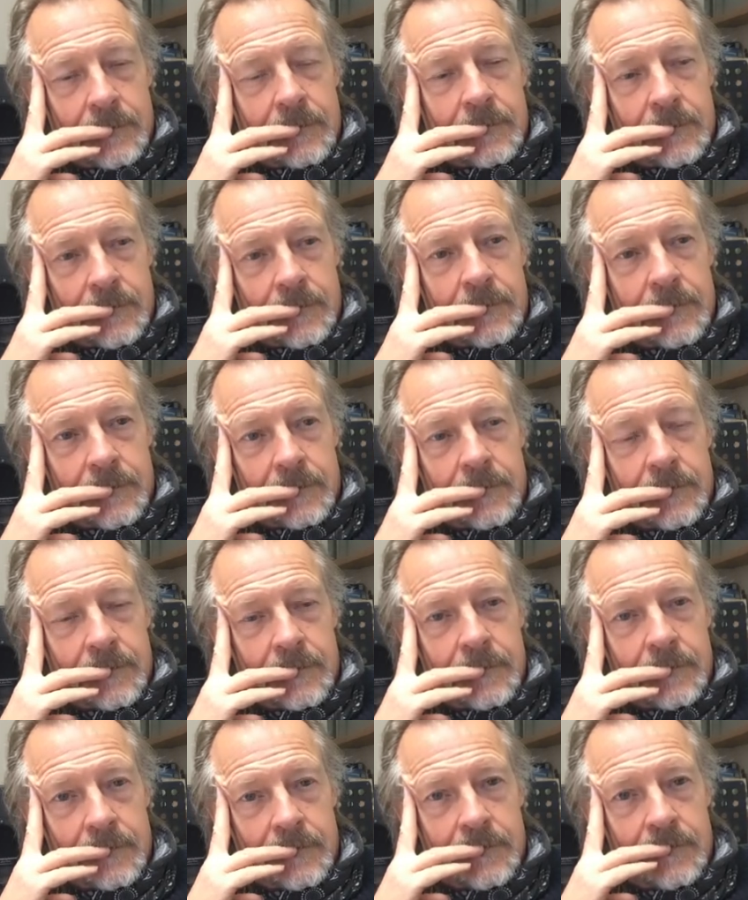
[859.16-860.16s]
in the key
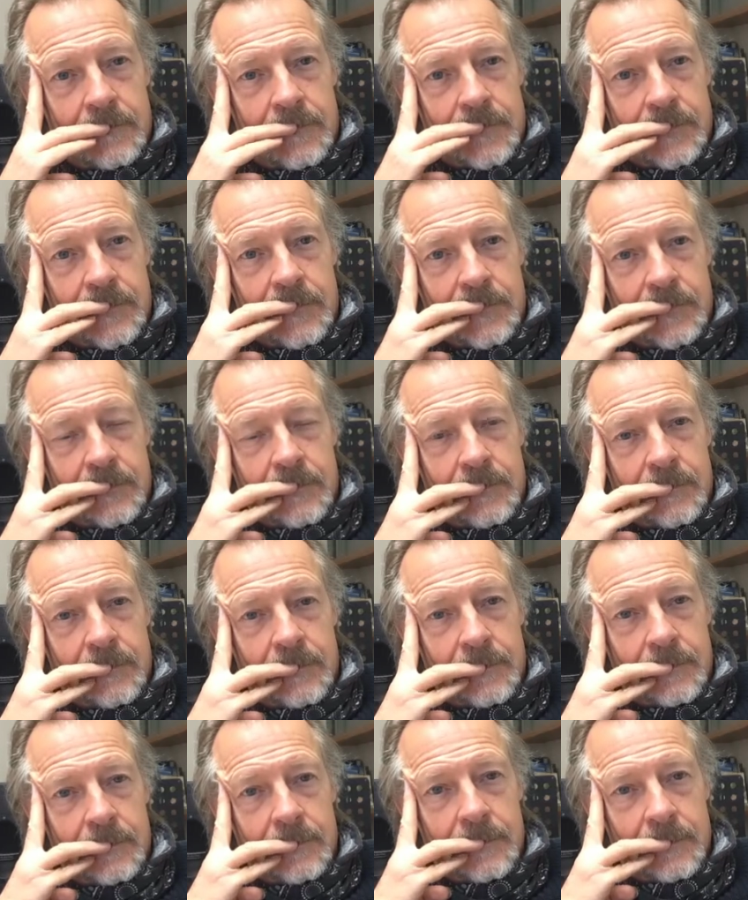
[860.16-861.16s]
of A minor because
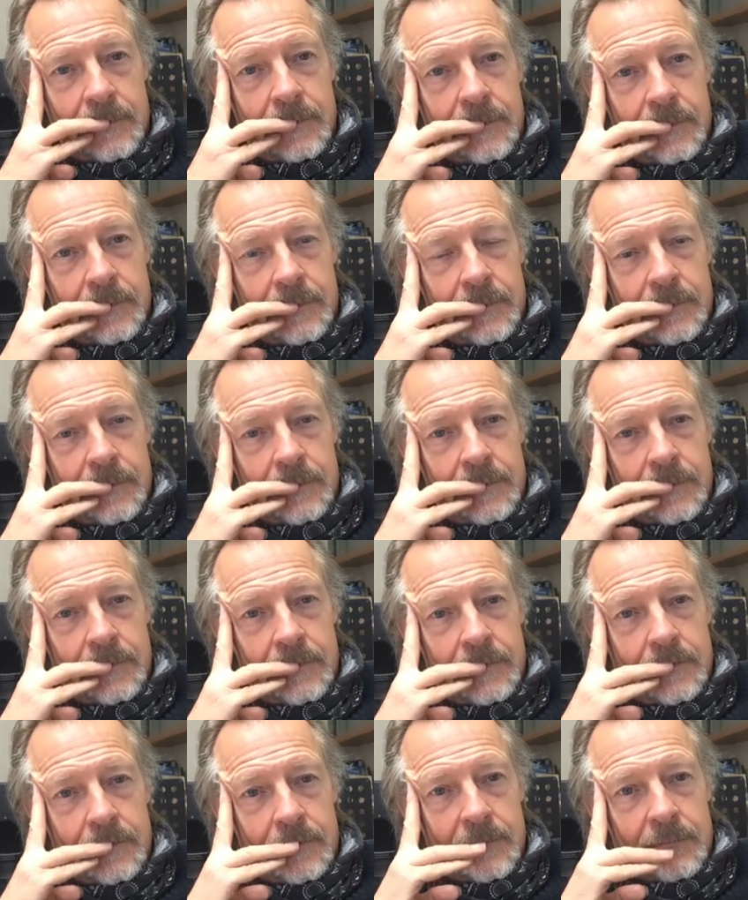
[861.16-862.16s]
they are the
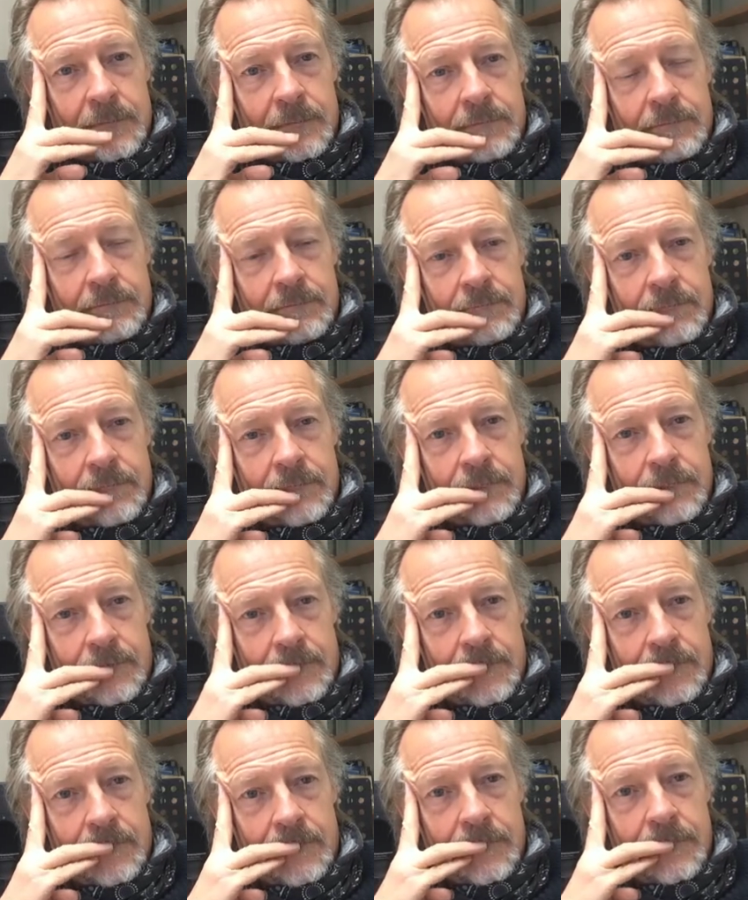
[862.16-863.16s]
same.
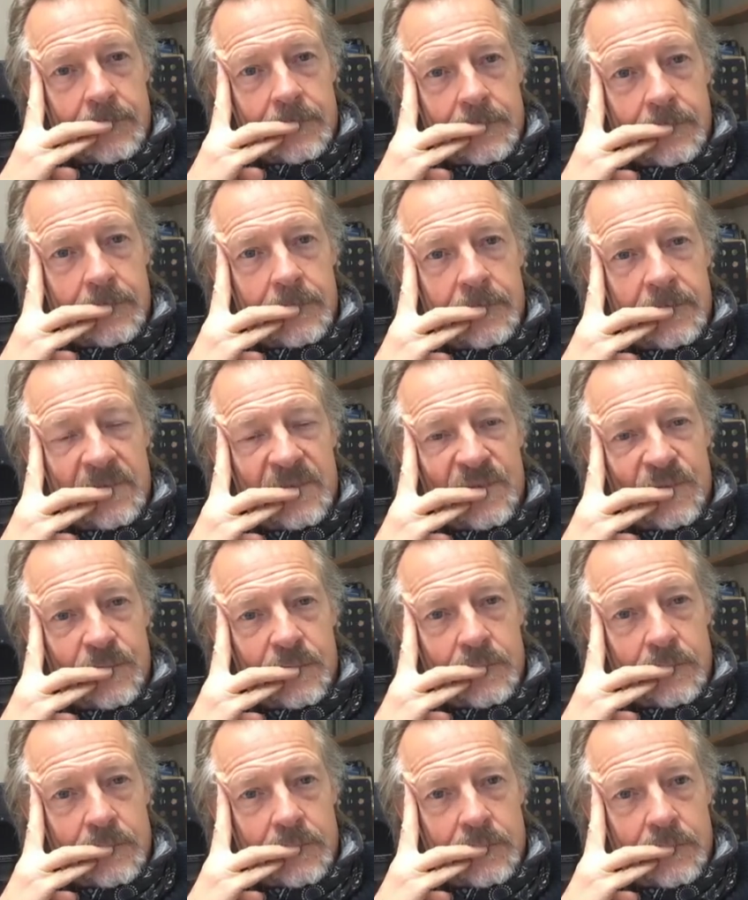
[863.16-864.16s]

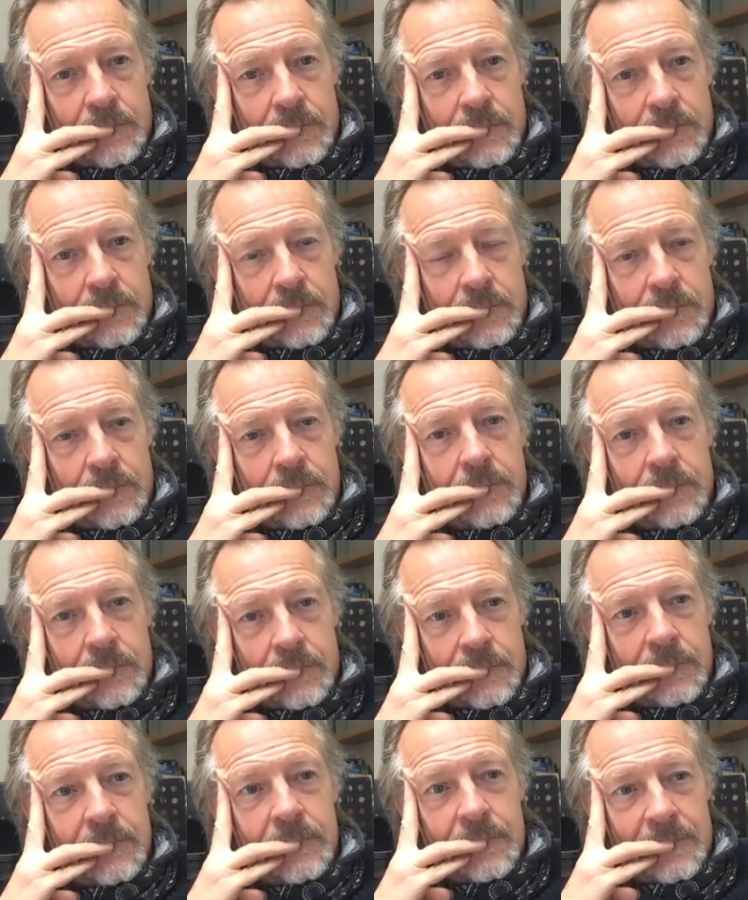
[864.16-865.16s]
But,
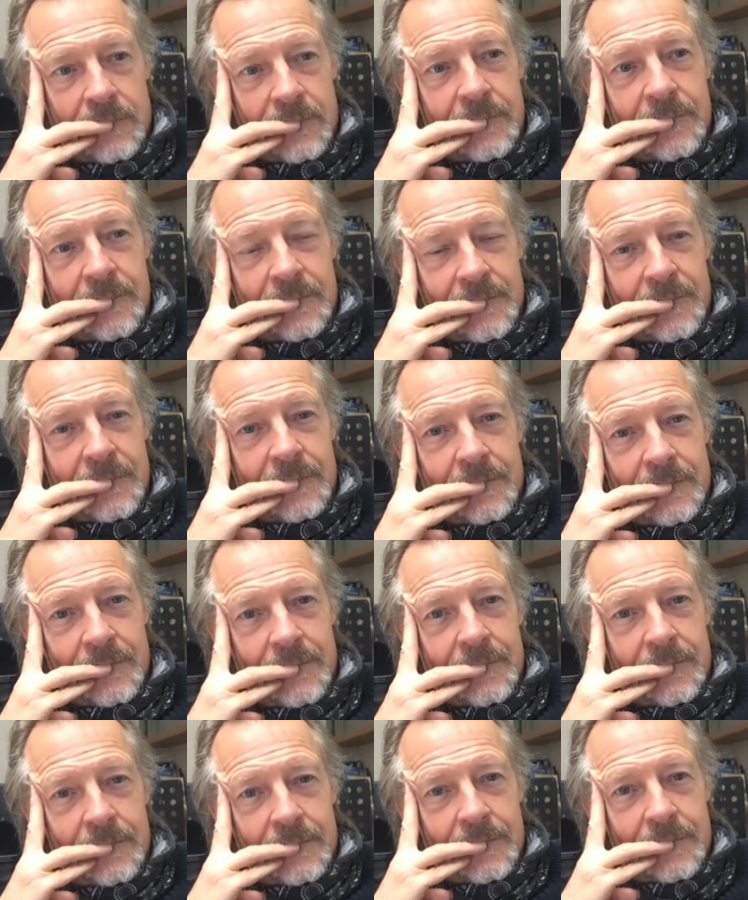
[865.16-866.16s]
there is a but
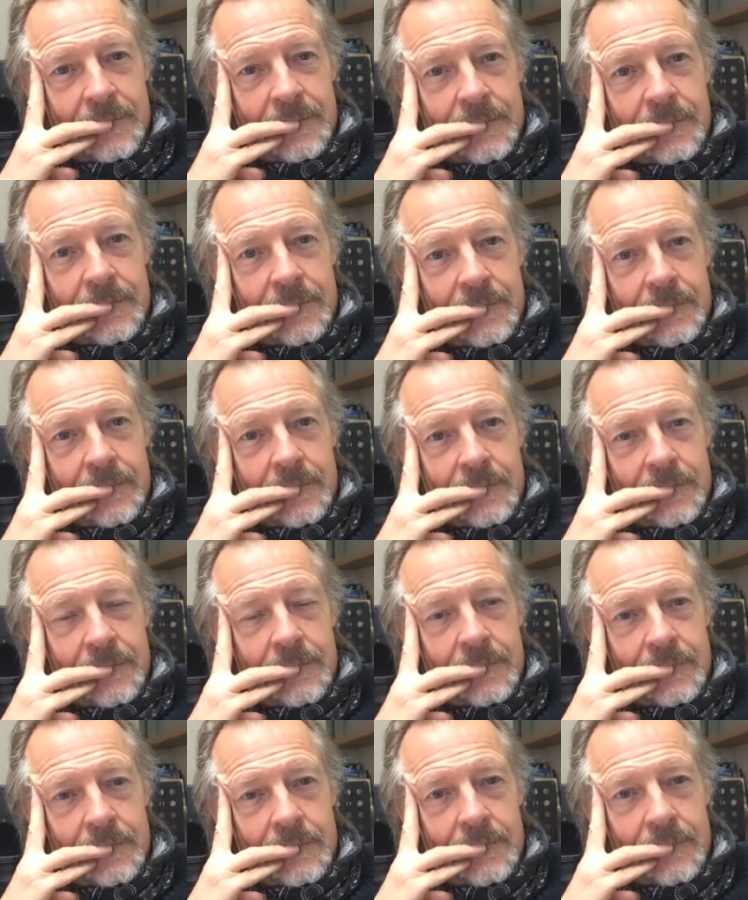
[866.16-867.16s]
it's an easy
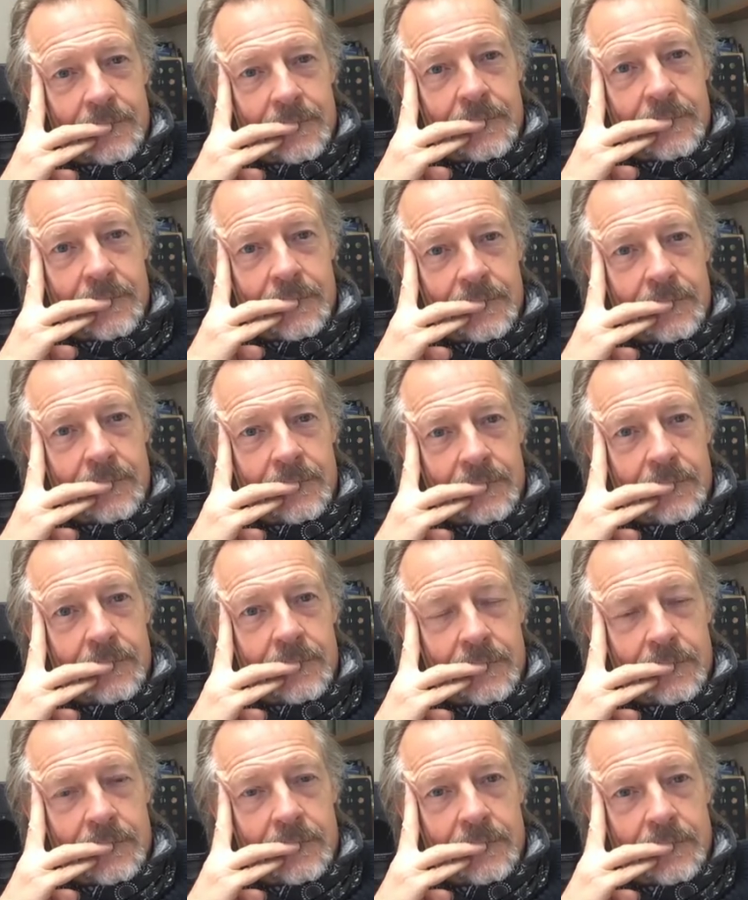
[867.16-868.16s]
but.
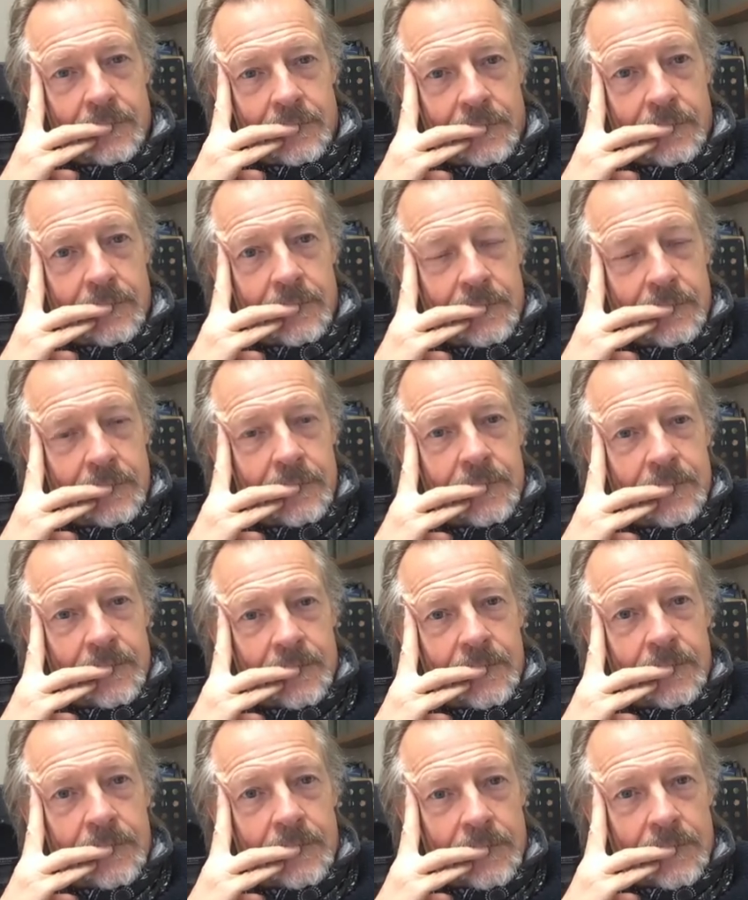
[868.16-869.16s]
The 7th
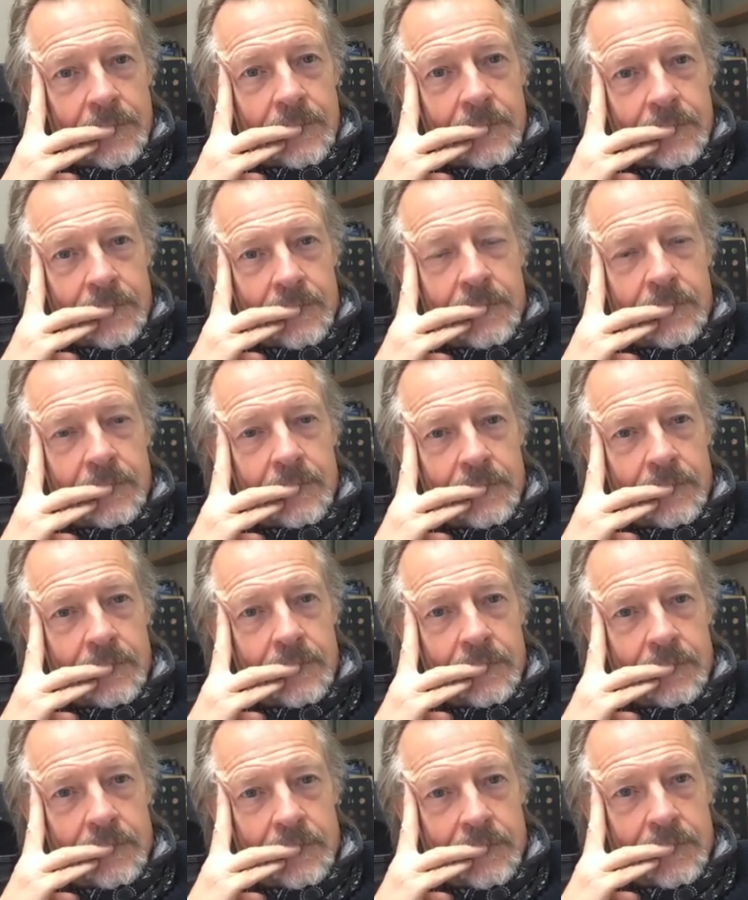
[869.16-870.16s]
note is
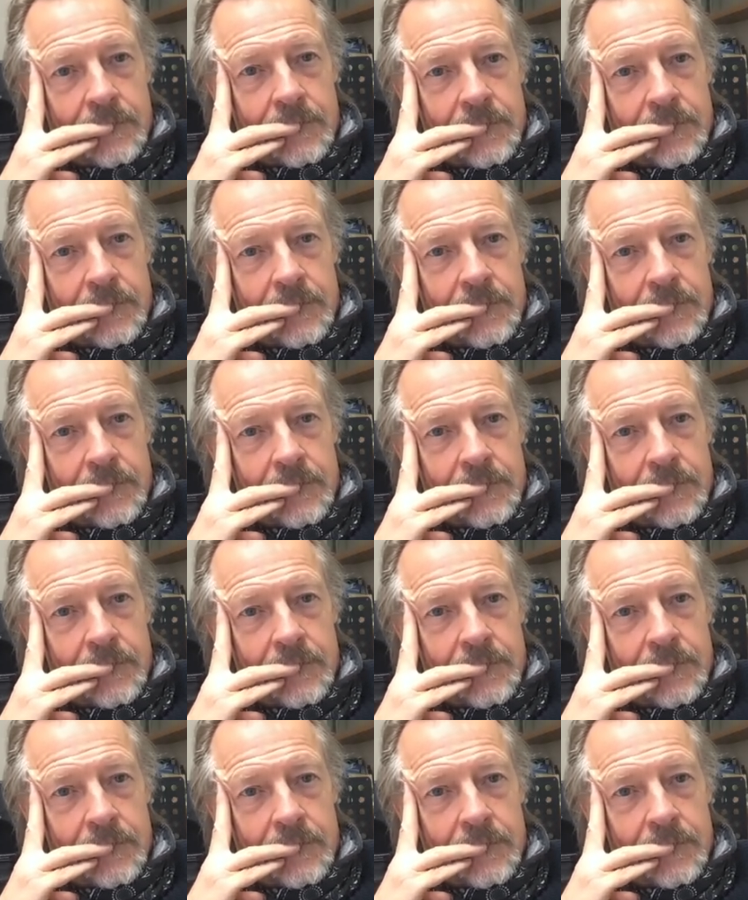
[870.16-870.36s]
sharpened.